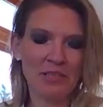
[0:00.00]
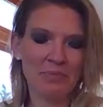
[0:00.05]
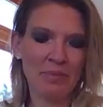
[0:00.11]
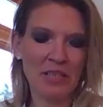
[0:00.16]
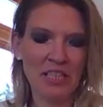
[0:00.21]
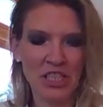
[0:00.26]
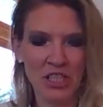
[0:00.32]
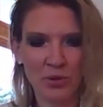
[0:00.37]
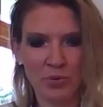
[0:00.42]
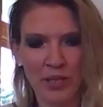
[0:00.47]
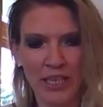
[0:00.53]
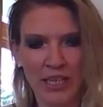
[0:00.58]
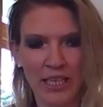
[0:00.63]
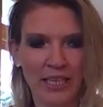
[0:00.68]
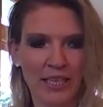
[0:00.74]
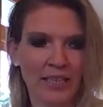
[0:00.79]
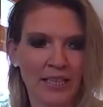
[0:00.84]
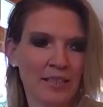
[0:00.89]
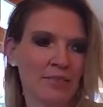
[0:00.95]

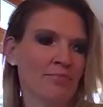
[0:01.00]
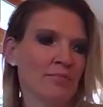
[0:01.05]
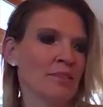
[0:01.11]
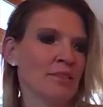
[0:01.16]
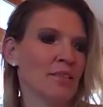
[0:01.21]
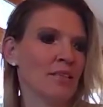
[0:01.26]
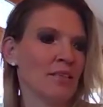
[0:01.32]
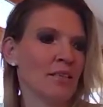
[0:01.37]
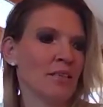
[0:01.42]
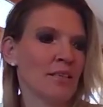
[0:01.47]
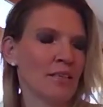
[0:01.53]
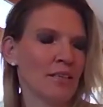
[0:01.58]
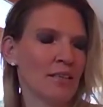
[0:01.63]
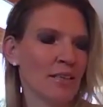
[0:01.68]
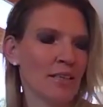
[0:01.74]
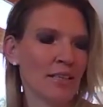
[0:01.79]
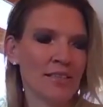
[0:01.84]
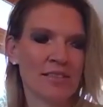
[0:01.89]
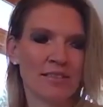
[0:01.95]
between
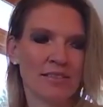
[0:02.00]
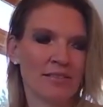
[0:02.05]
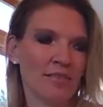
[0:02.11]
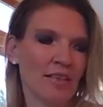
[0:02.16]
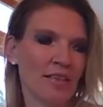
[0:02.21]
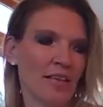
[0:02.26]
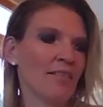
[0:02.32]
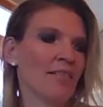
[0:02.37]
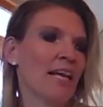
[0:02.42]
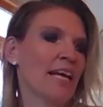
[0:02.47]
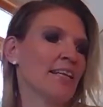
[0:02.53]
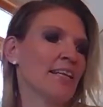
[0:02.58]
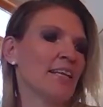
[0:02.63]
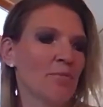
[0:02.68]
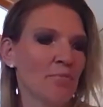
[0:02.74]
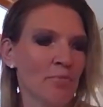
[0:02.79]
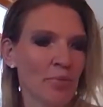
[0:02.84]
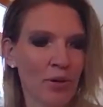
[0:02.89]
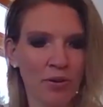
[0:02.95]
a
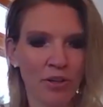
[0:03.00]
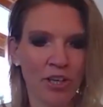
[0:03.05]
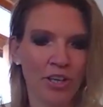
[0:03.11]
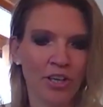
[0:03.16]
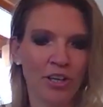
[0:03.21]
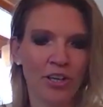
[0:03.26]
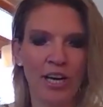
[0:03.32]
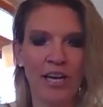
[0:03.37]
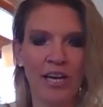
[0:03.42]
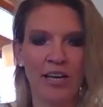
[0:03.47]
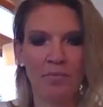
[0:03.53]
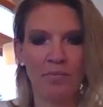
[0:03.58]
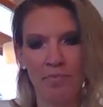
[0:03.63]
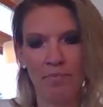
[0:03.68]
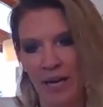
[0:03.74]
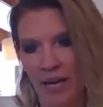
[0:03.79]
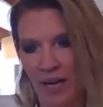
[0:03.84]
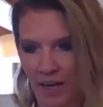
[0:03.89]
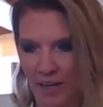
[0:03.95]
lending broker and a
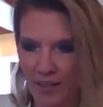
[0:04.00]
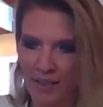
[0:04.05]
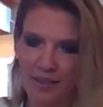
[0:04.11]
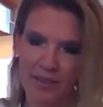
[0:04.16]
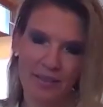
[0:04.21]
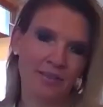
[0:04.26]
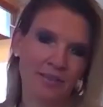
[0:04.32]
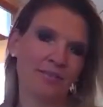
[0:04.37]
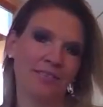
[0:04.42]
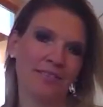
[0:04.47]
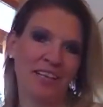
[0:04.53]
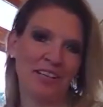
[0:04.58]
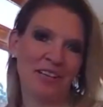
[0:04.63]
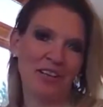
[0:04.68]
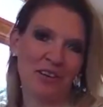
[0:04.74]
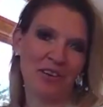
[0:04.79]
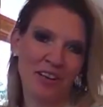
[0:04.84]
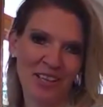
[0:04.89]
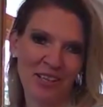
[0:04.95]
bank and a
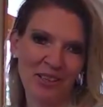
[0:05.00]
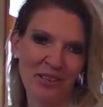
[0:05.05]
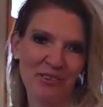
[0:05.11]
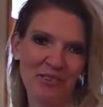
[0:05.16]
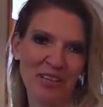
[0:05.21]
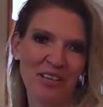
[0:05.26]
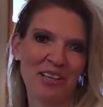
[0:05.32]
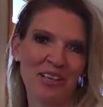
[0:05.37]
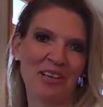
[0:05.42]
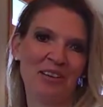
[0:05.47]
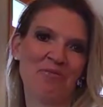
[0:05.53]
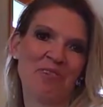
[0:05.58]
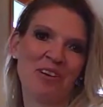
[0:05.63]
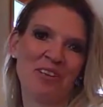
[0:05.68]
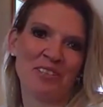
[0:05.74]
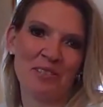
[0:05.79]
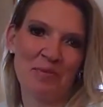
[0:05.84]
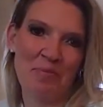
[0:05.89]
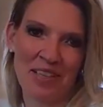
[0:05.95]
credit union, and
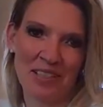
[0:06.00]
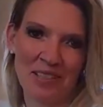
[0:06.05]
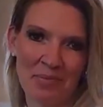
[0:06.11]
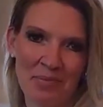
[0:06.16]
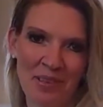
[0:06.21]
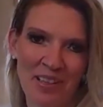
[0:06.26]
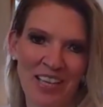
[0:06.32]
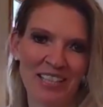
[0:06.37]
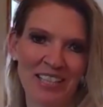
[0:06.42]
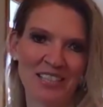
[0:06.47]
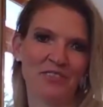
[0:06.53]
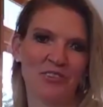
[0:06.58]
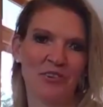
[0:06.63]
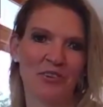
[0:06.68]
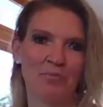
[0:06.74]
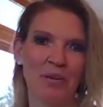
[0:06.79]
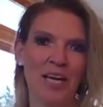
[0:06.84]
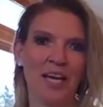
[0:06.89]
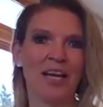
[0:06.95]
where's the best place for
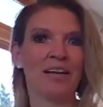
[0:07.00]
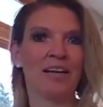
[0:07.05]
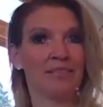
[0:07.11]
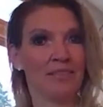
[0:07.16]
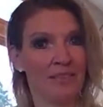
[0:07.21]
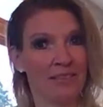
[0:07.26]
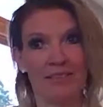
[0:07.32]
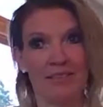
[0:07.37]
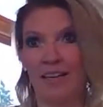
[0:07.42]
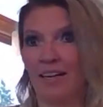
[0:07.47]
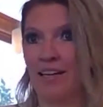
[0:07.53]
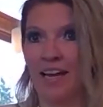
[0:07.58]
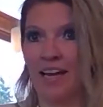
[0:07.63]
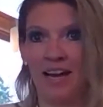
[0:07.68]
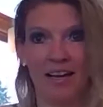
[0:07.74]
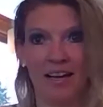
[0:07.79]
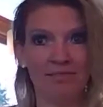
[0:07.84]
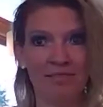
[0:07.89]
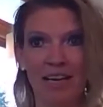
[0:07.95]
me?
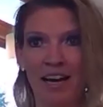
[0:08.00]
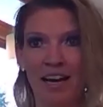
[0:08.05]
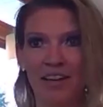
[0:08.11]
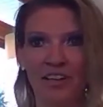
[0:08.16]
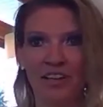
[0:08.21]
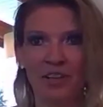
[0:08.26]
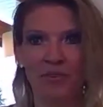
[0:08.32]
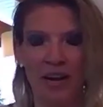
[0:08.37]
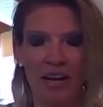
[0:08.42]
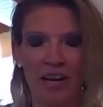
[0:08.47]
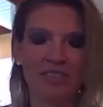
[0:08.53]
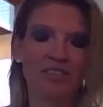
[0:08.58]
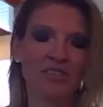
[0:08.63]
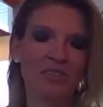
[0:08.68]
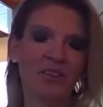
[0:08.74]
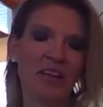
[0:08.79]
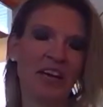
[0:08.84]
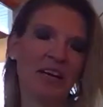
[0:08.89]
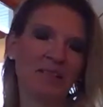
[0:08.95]
Again, how do you
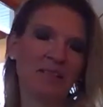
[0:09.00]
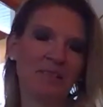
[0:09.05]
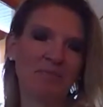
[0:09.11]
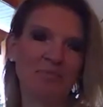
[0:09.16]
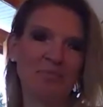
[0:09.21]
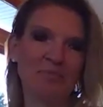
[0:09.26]
answer that?